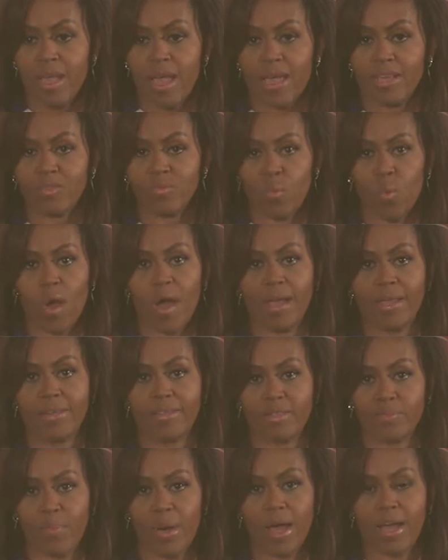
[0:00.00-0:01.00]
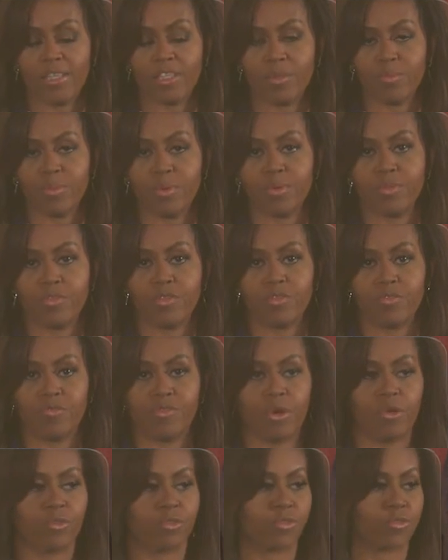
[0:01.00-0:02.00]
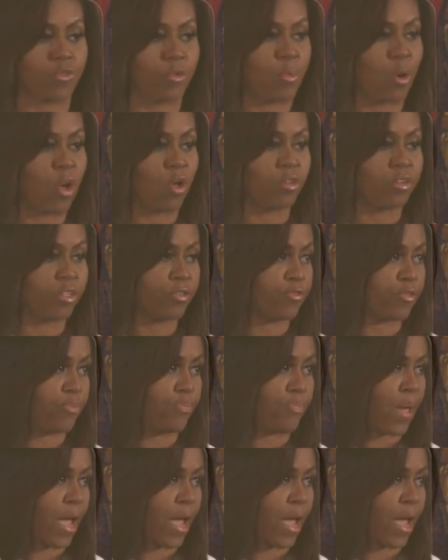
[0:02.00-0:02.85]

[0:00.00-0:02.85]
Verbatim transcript: as wide as possible to folks from all different